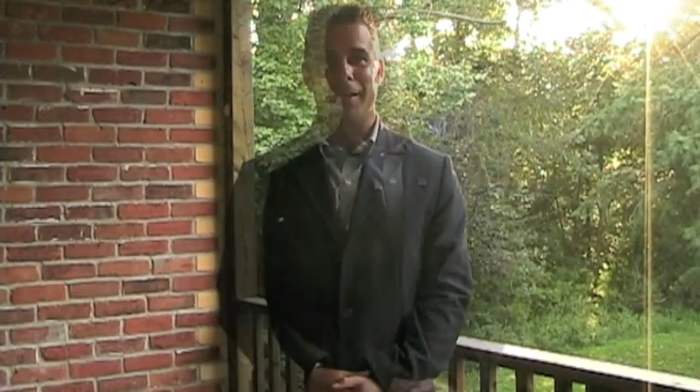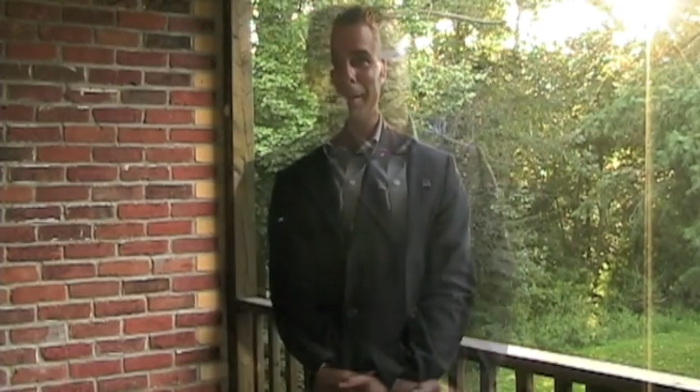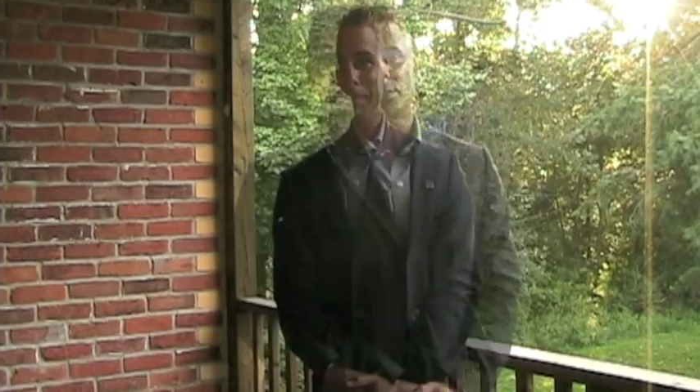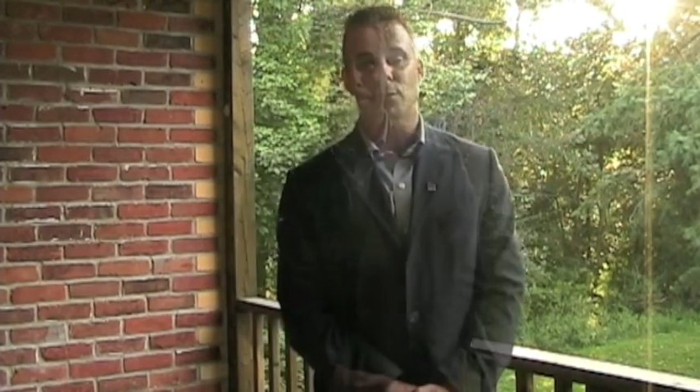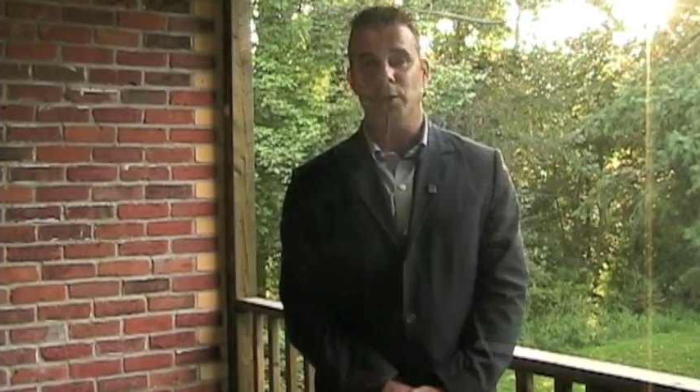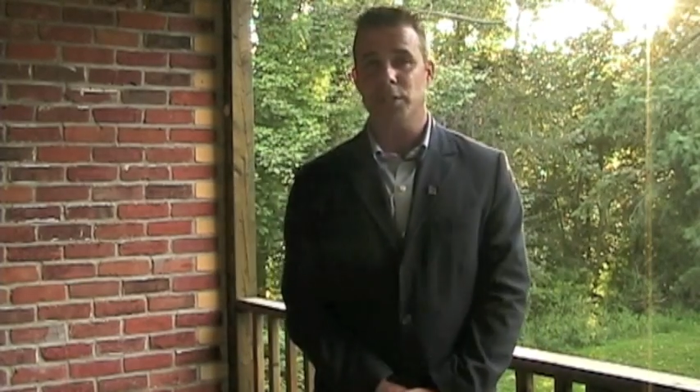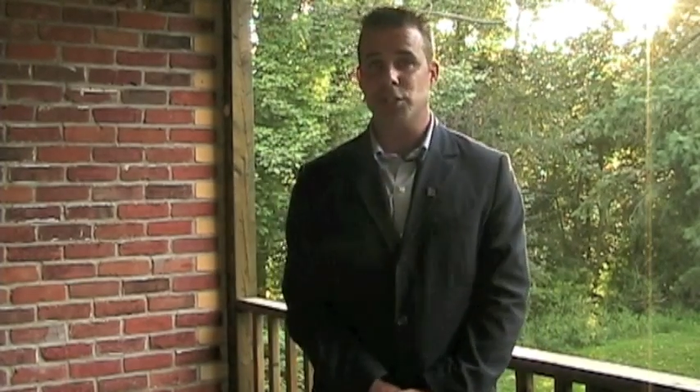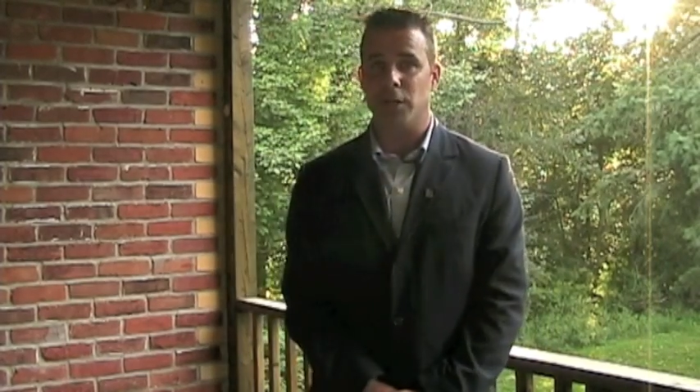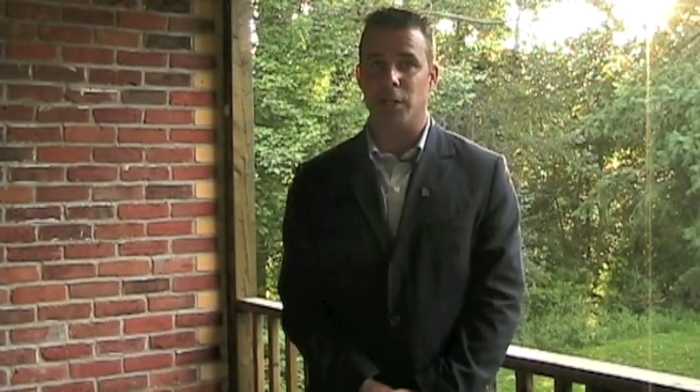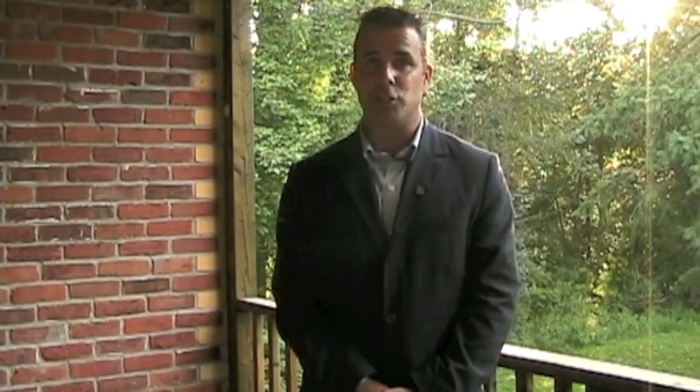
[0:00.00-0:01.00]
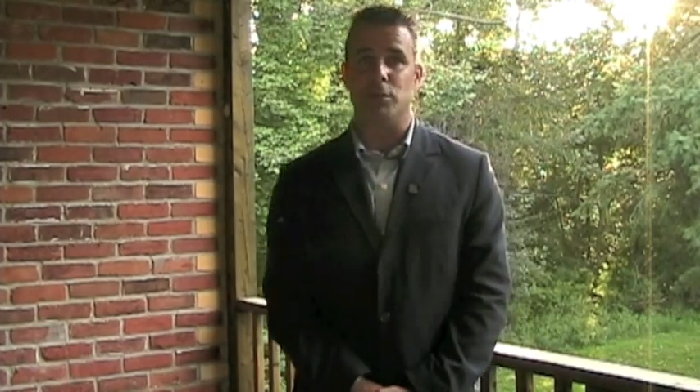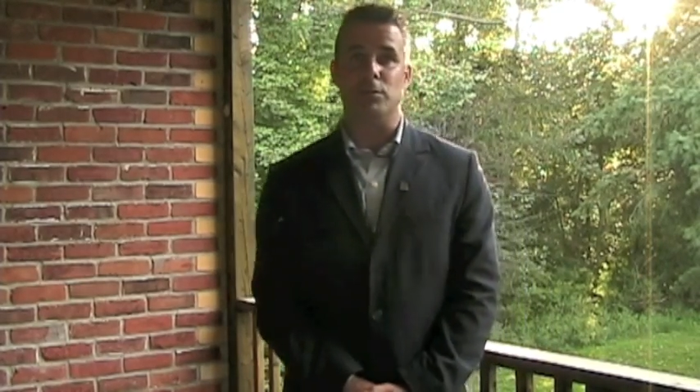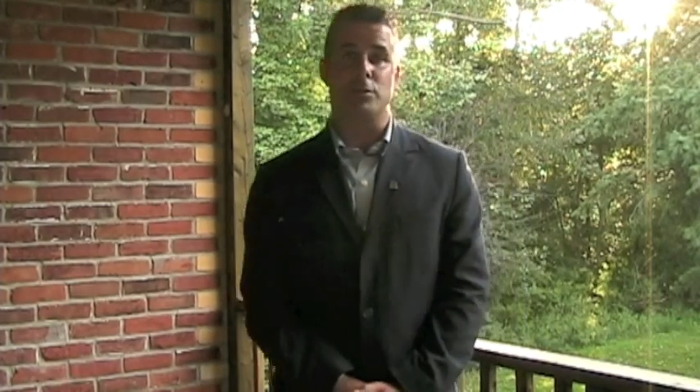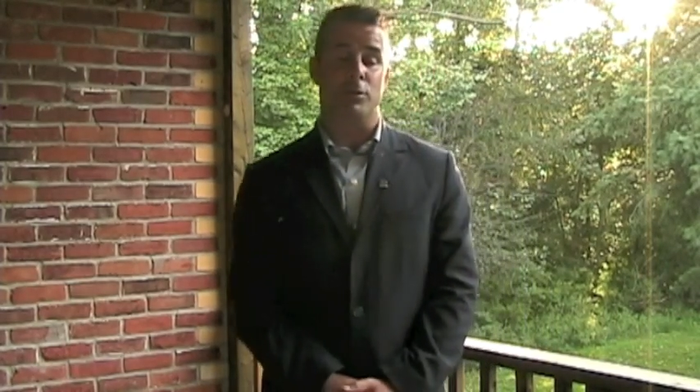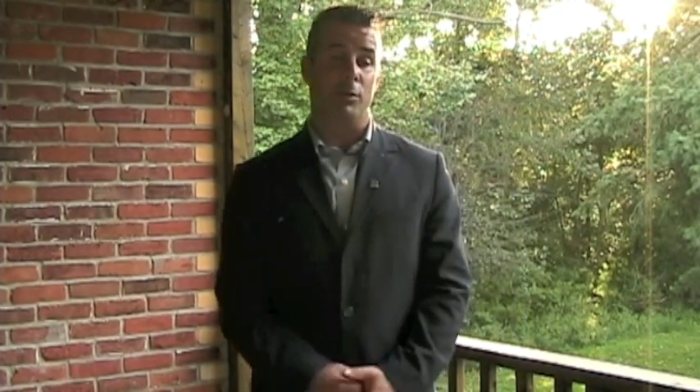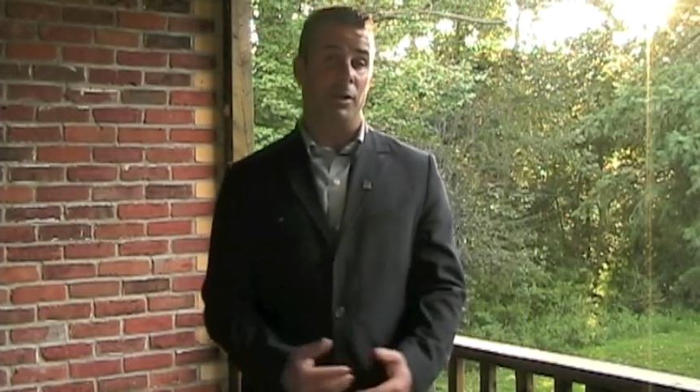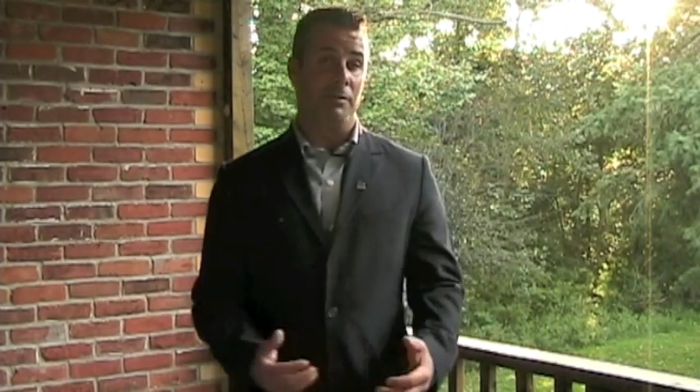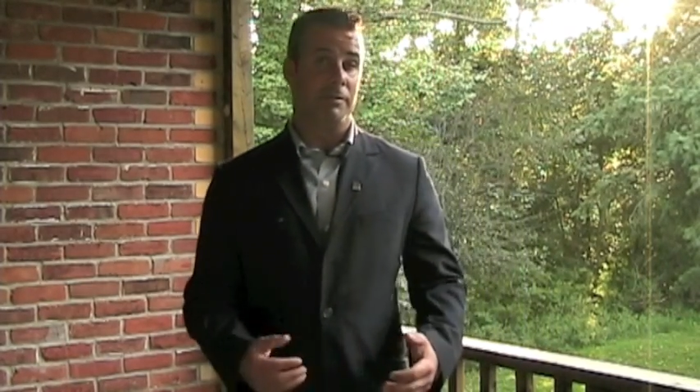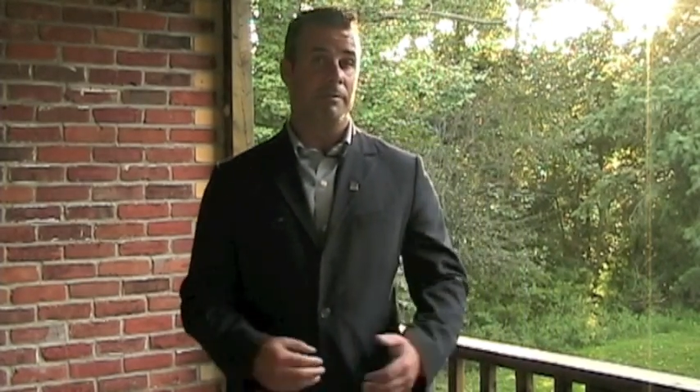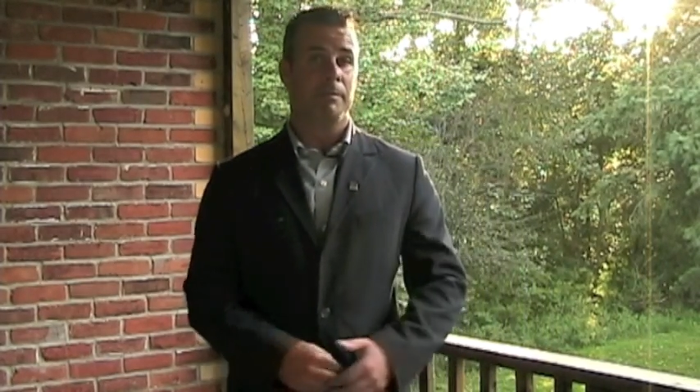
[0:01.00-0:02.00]
It's a region I chose to
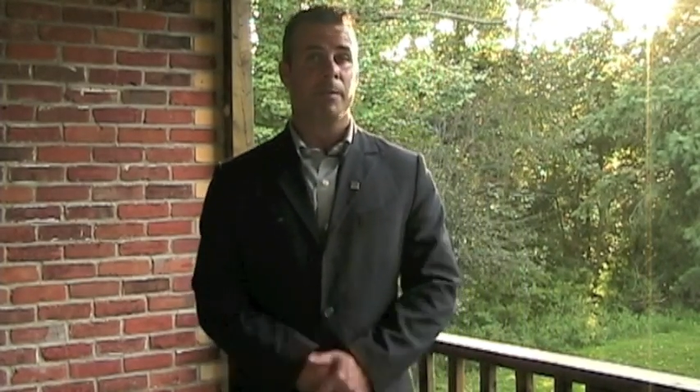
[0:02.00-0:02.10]
live,